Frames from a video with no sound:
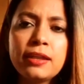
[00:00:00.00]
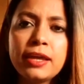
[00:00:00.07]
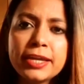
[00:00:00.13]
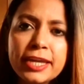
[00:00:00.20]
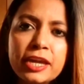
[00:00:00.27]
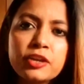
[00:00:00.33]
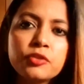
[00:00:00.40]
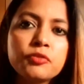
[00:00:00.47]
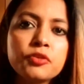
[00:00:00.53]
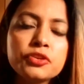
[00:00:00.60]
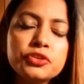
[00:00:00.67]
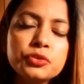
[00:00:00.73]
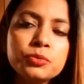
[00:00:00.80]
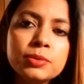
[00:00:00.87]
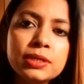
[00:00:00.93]
like end of
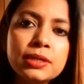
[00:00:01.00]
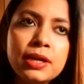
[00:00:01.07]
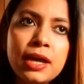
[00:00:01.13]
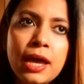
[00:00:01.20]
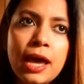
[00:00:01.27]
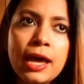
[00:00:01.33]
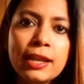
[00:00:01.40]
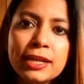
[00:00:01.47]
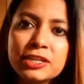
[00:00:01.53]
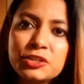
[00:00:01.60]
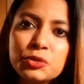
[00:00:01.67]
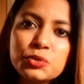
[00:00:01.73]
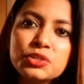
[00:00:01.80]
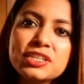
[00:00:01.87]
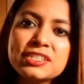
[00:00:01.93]
October, and like
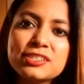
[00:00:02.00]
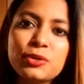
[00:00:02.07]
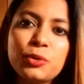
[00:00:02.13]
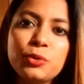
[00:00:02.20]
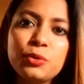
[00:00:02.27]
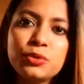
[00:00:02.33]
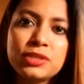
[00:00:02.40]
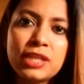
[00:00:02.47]
2 days ago,